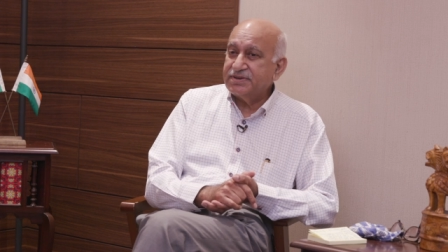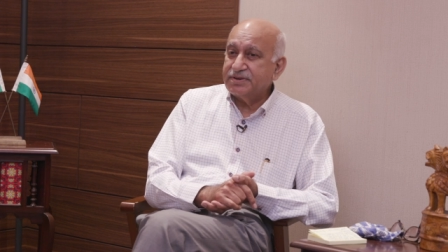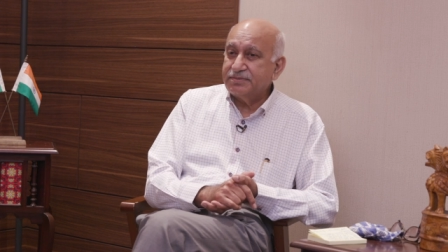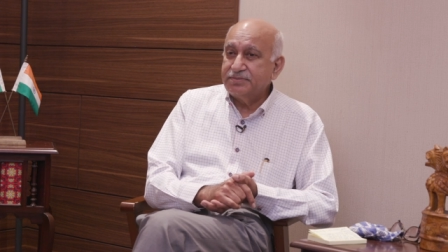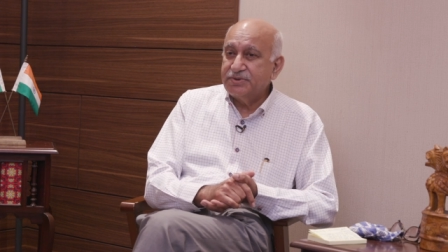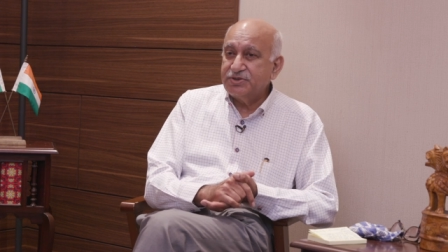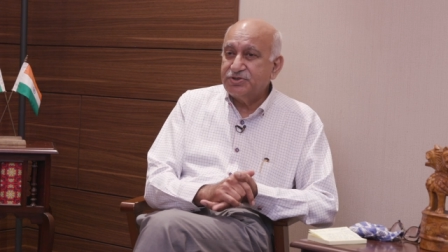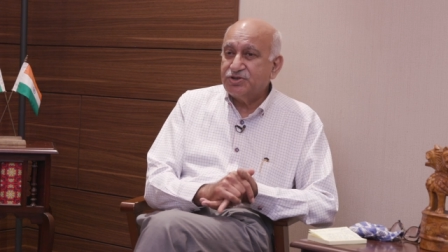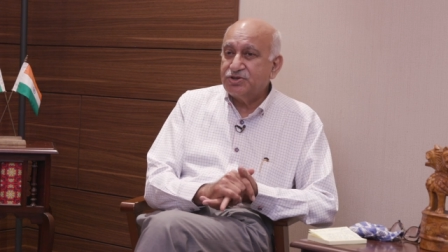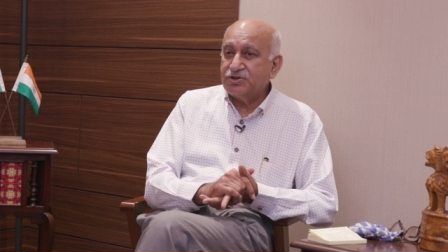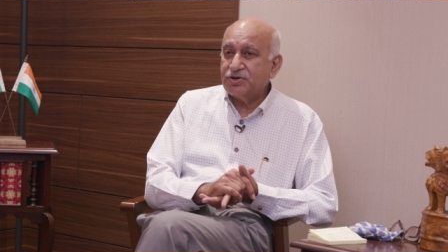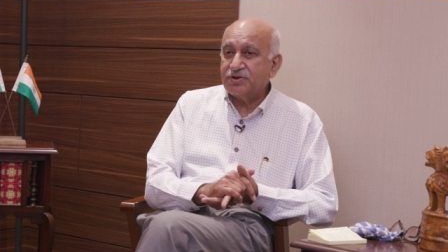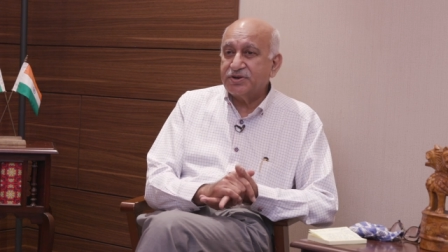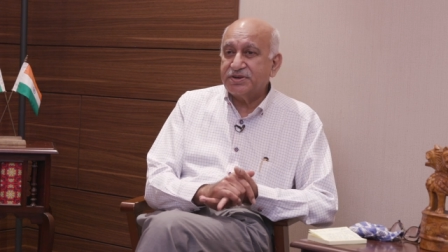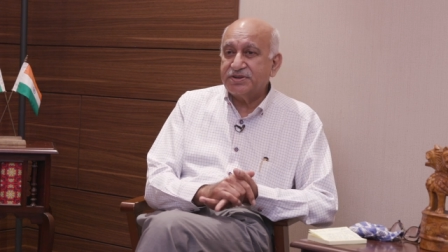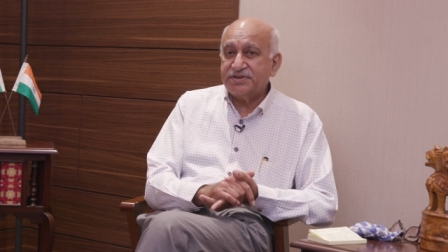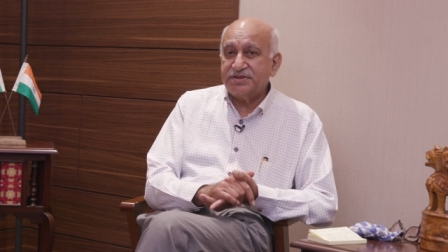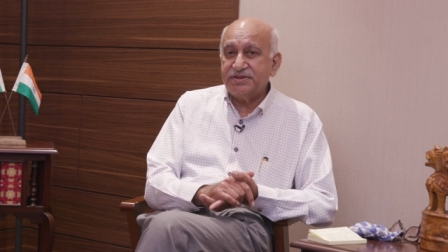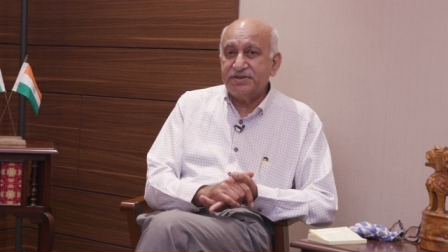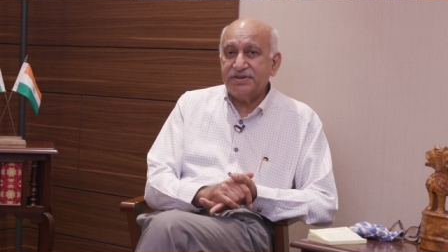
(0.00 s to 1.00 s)
a
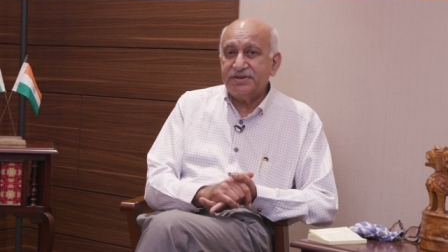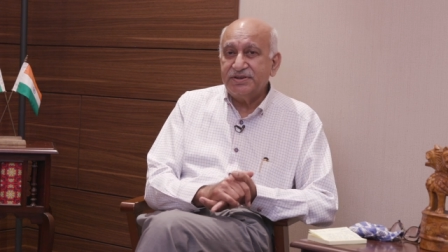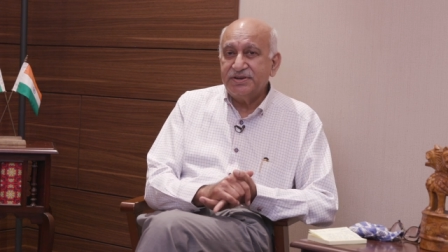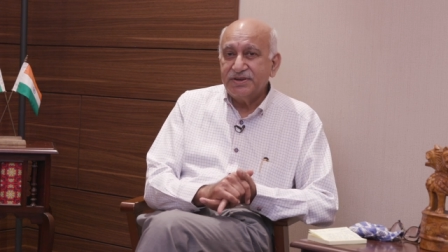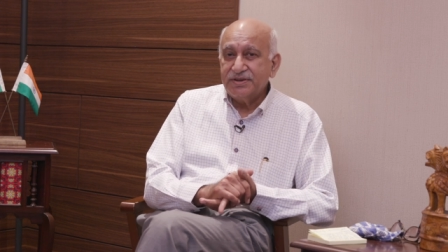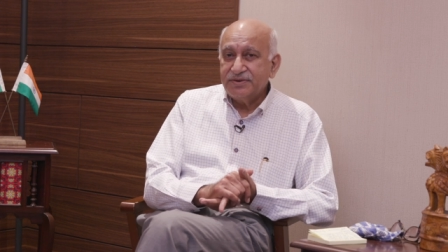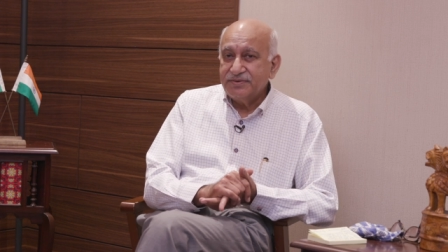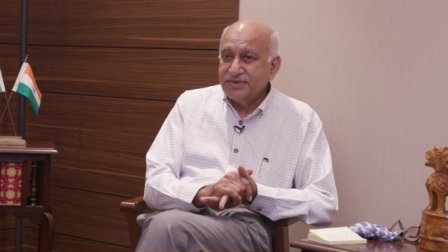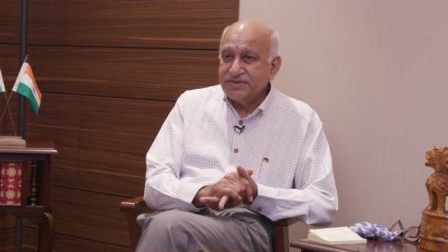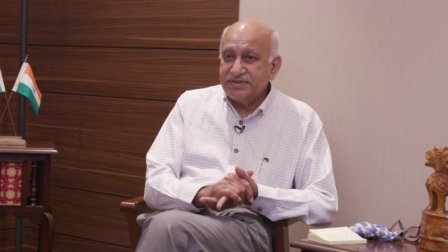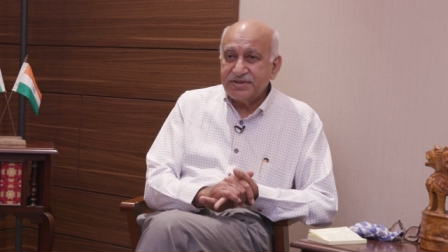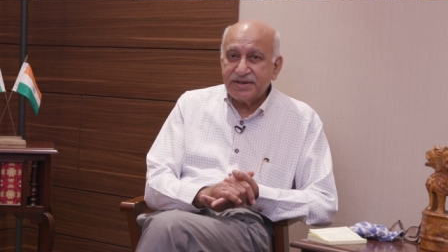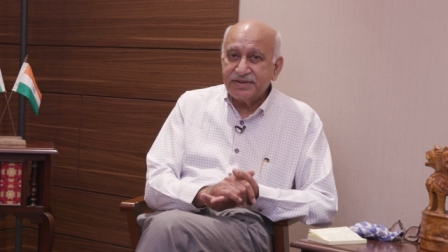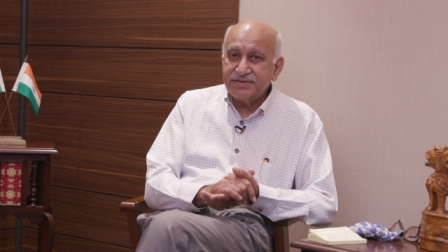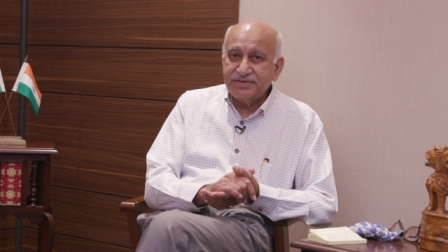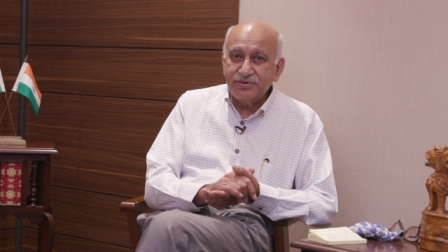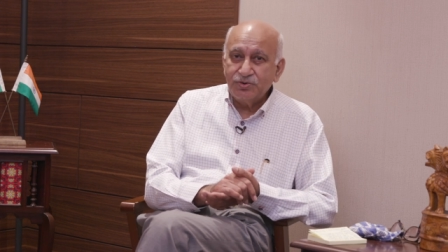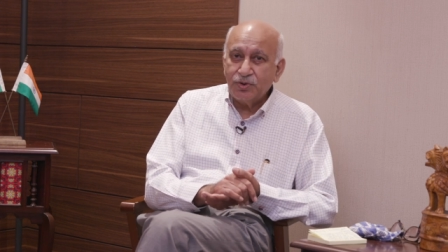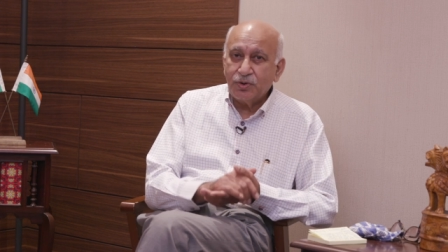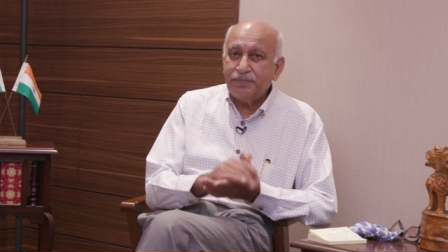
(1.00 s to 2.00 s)
maturity which
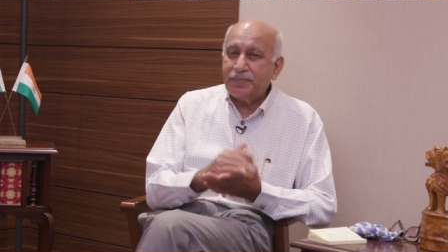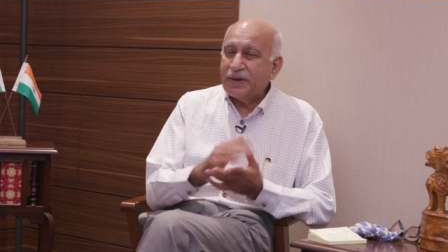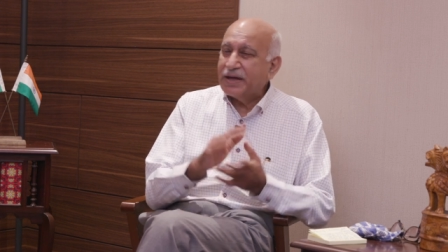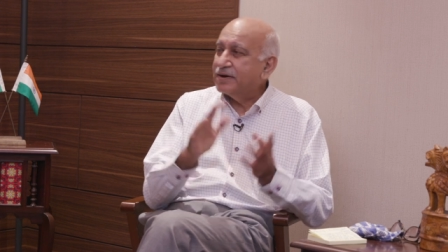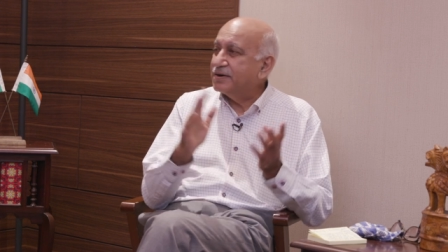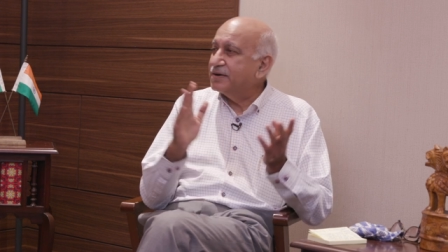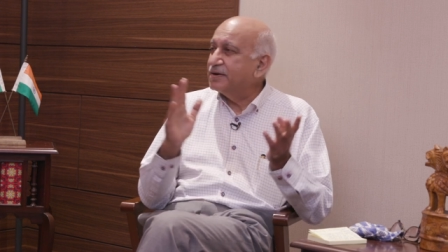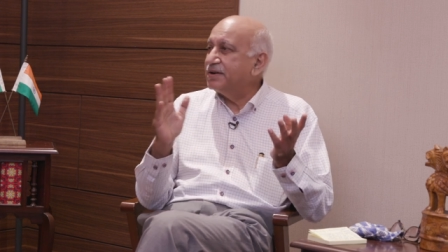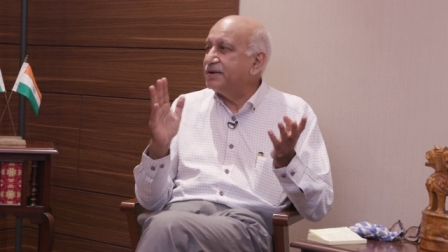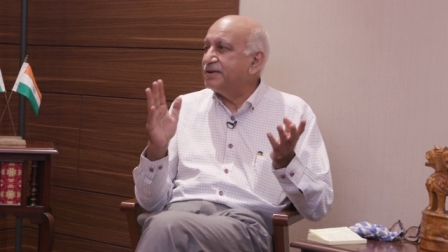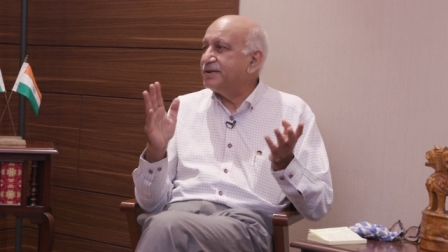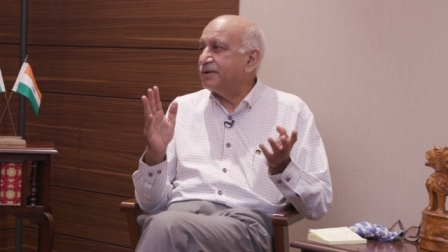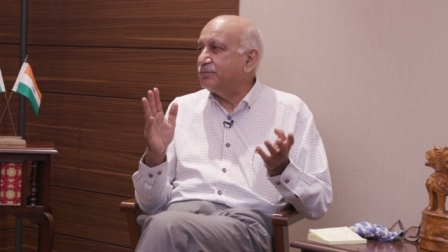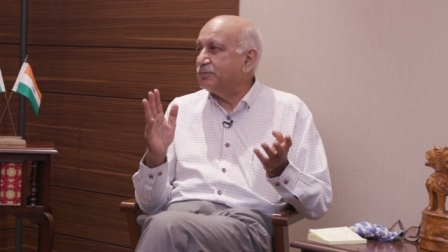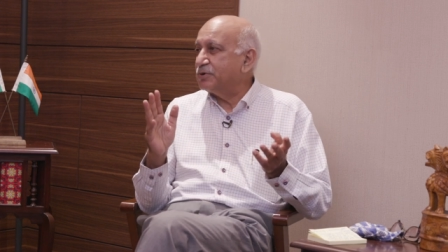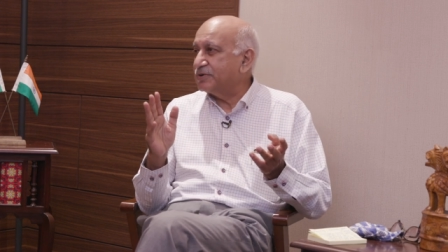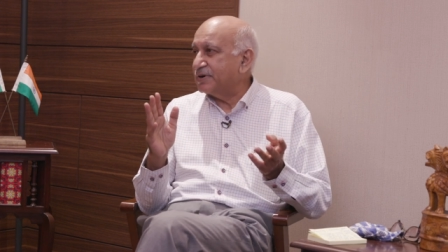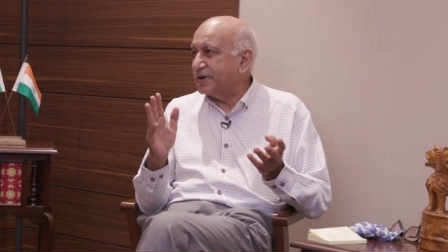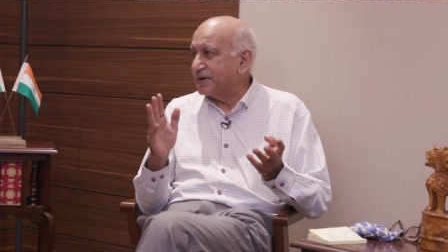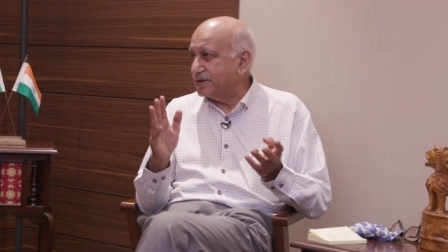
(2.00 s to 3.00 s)
has no parallel in
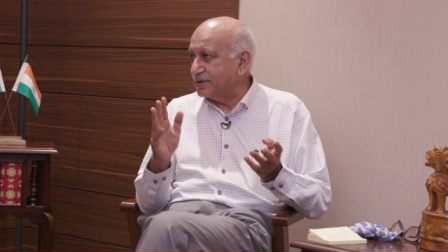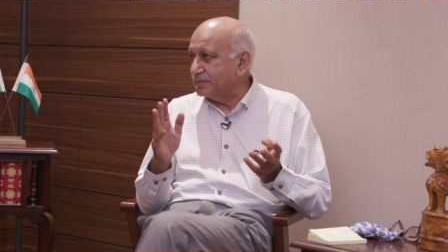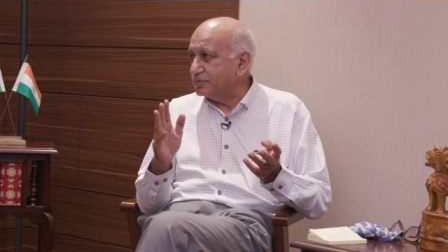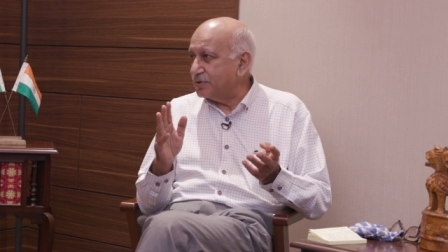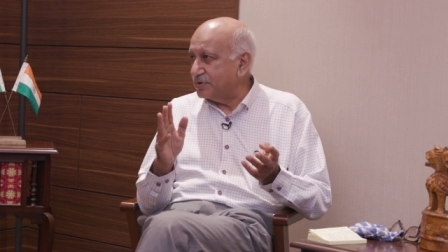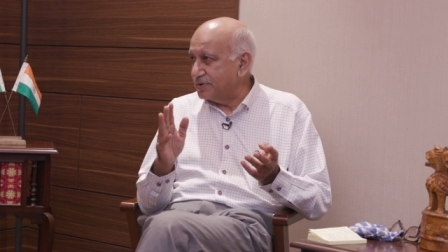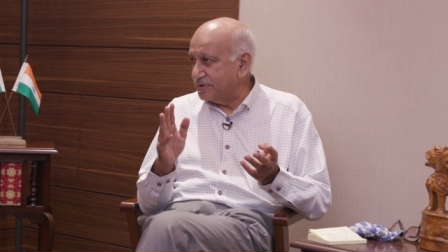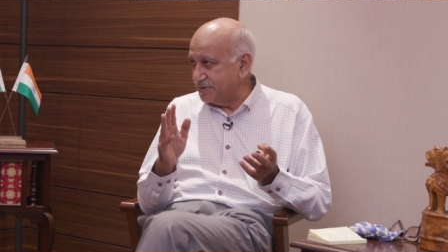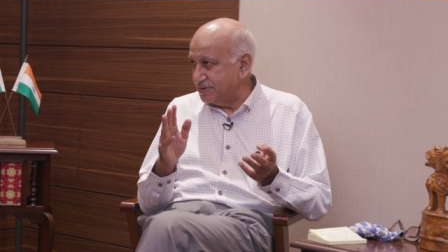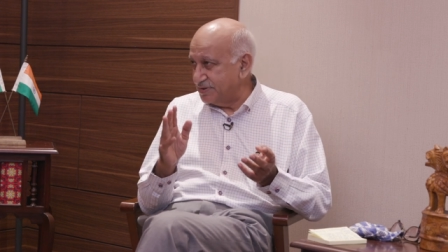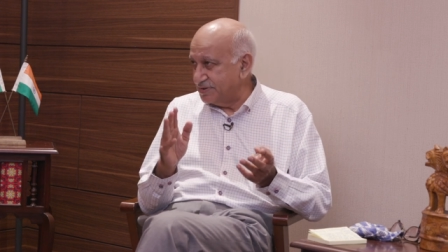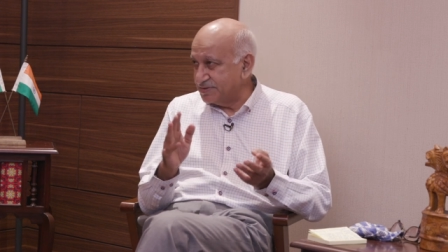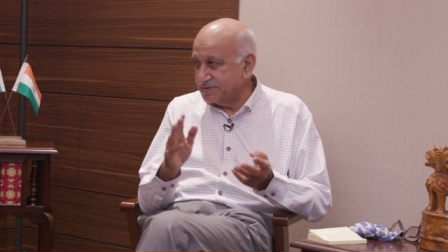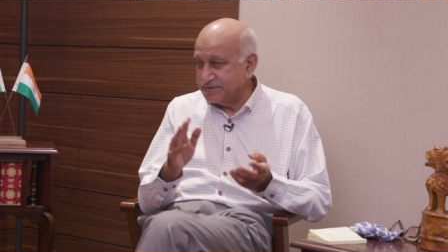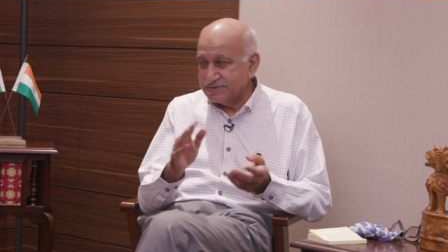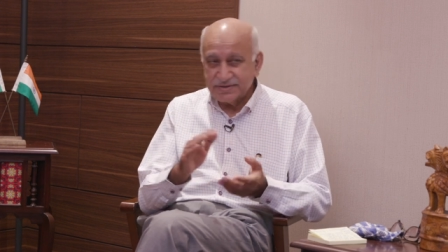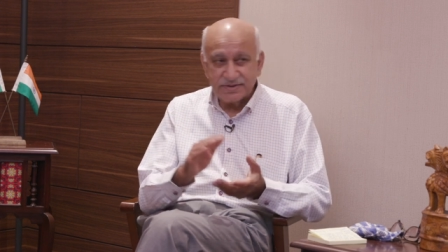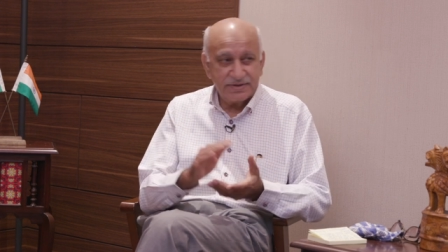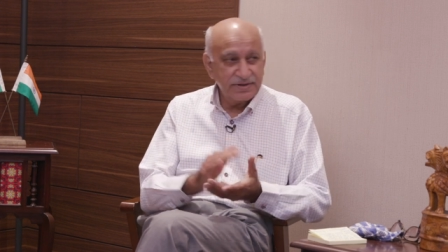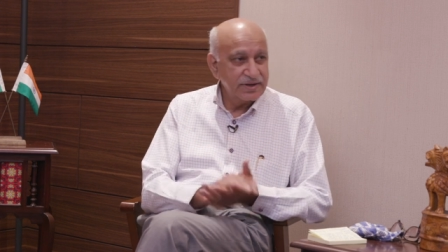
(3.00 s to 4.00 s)
democratic
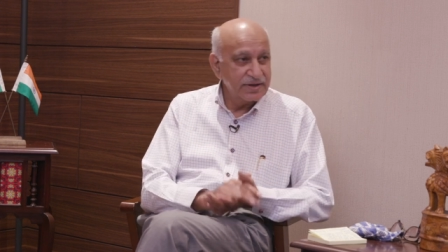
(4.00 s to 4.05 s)
politics.